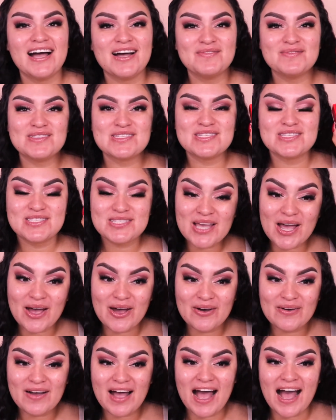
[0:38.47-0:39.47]

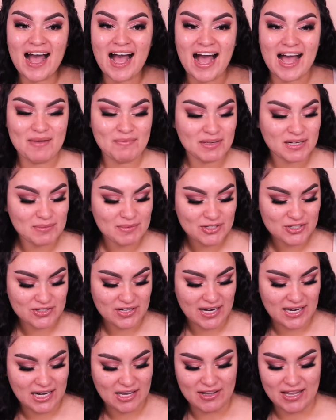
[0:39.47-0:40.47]
So I'm going to be
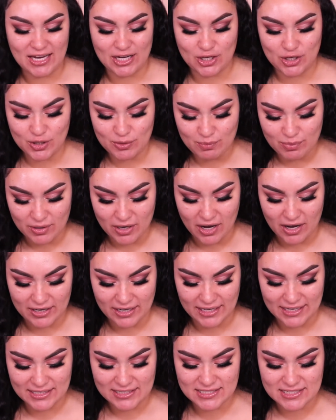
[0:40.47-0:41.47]
trying out a new
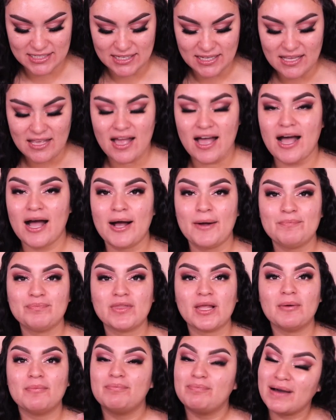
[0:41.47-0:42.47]
product,
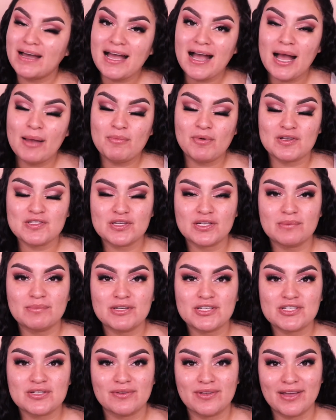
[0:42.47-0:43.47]
but I'm also going to be
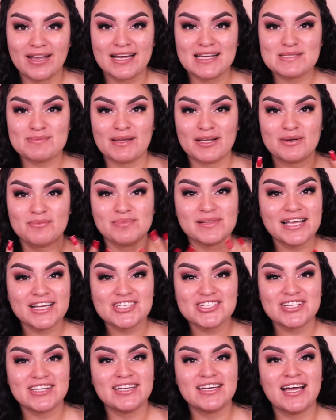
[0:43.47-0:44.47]
showing you guys my
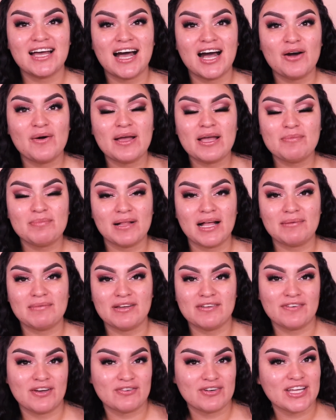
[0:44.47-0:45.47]
complexion, how I apply my
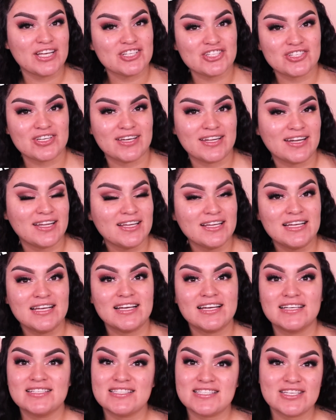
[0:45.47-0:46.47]
foundation,
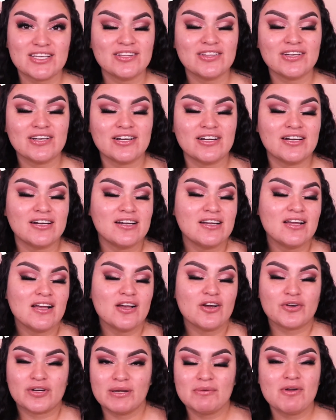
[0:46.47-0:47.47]
concealer,
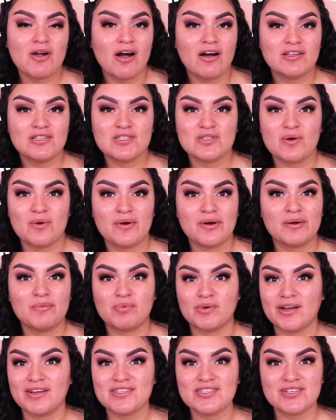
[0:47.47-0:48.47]
cream contour,
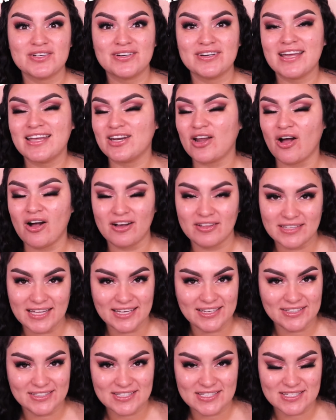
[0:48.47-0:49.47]
bronzer, and all
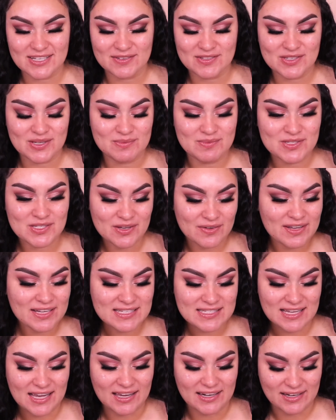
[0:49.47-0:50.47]
that good stuff. So I'm so
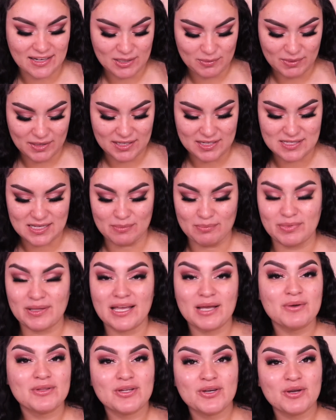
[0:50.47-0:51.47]
excited because I'm playing
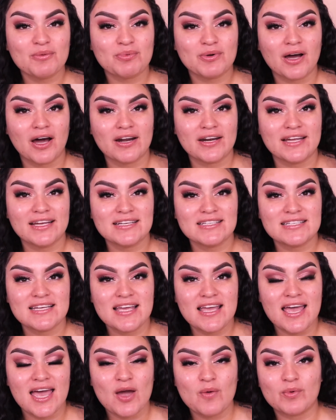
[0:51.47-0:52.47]
with a new product
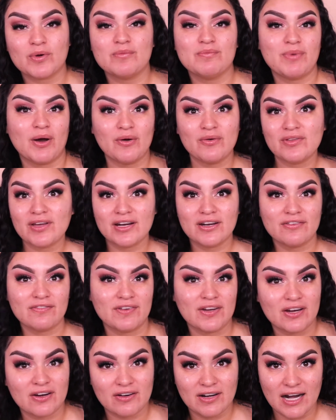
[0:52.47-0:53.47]
and we're both going to
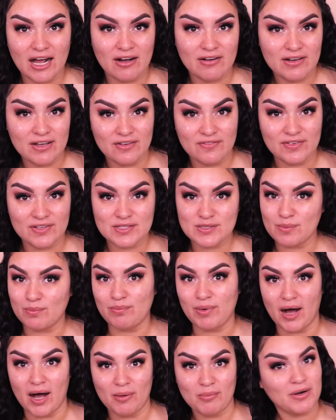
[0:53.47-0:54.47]
figure it out if it's a
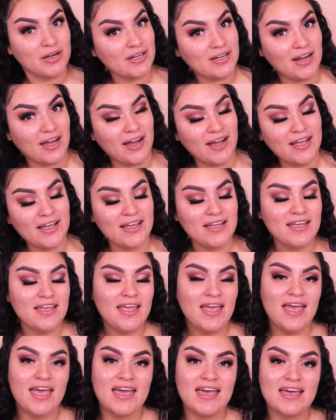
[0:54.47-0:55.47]
bomb or not.
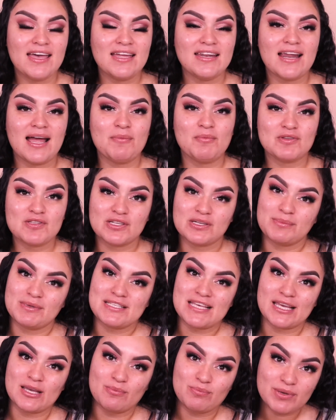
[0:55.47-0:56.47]
And I'm also going to be
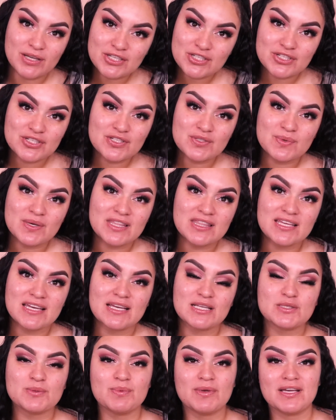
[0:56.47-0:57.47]
taking pictures with
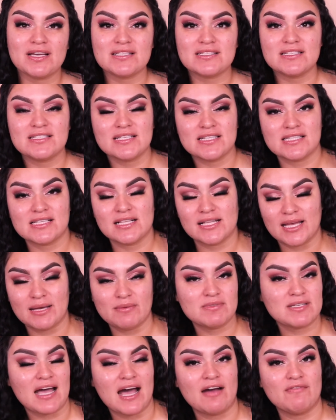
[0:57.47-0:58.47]
it because it does claim
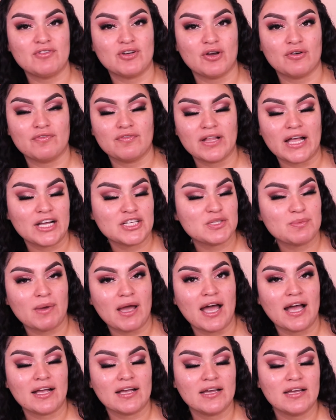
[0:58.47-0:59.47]
to have no
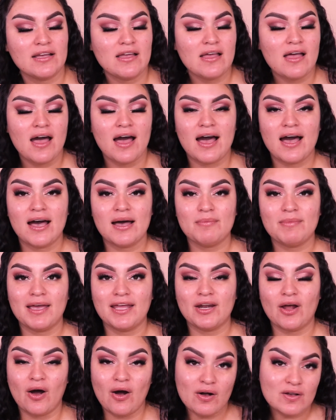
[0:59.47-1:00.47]
flashback.
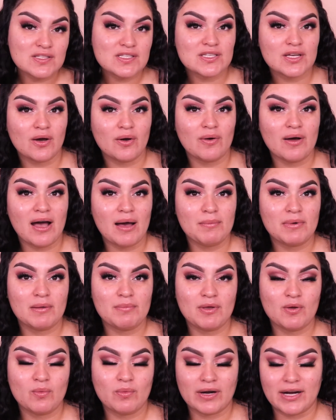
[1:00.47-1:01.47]
And also I'm going to
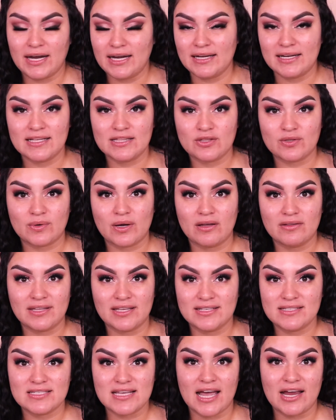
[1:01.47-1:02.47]
be wearing it throughout the
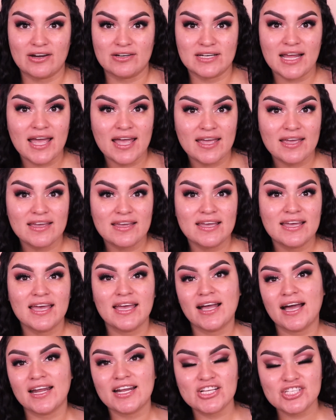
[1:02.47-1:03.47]
entire day and
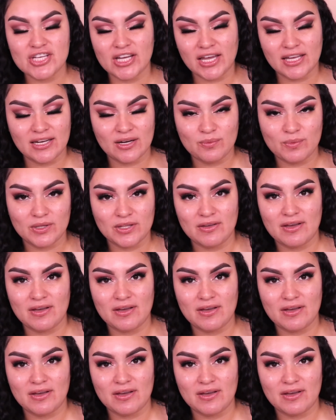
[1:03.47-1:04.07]
kind of checking in with you